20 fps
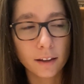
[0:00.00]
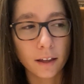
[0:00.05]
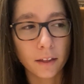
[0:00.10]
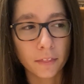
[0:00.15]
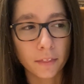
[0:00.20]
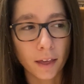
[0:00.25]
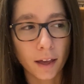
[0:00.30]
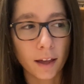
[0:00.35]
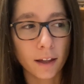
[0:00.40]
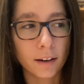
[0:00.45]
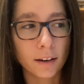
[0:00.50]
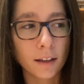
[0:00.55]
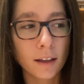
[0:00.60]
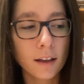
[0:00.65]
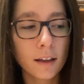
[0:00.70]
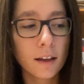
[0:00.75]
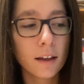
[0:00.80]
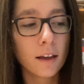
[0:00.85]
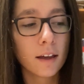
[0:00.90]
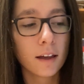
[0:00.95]
And then
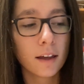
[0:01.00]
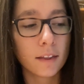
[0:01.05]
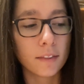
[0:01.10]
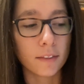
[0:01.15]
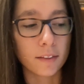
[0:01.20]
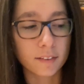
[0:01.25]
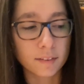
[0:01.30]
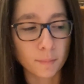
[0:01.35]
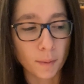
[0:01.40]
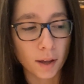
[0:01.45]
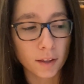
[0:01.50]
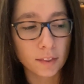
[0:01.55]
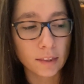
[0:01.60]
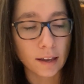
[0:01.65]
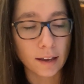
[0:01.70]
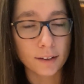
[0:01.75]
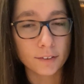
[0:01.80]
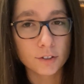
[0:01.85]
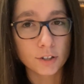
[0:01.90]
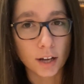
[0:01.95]
this month,
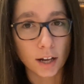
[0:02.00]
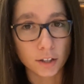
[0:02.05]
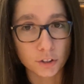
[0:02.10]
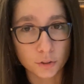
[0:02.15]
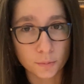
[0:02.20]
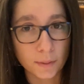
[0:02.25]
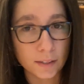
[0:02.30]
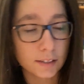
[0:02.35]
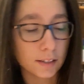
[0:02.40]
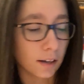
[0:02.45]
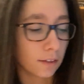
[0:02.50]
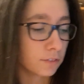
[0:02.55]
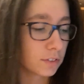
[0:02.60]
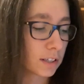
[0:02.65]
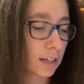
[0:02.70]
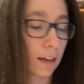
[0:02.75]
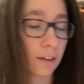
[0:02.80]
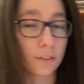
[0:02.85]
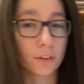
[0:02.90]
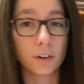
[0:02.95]
I have challenged myself to
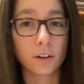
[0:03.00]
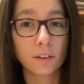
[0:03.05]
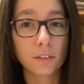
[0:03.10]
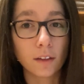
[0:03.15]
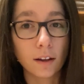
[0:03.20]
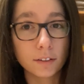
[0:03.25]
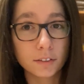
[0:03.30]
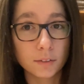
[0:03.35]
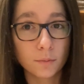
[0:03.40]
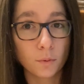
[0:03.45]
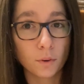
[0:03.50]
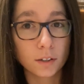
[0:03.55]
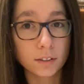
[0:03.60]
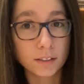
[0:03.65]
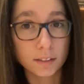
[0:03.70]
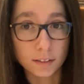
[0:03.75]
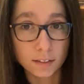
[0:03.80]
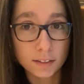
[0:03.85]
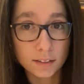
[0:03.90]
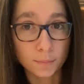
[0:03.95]
get 30,000
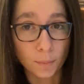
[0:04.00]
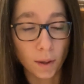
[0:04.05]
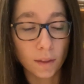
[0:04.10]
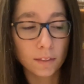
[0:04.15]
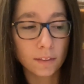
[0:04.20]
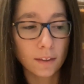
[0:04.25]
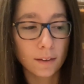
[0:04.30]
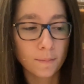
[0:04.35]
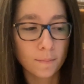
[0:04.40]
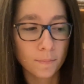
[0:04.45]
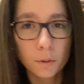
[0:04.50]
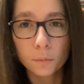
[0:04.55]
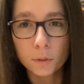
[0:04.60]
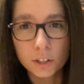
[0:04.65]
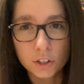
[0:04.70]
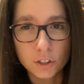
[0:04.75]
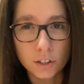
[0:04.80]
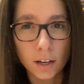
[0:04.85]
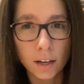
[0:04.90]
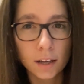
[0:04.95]
words in this month,
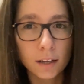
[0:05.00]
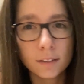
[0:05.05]
which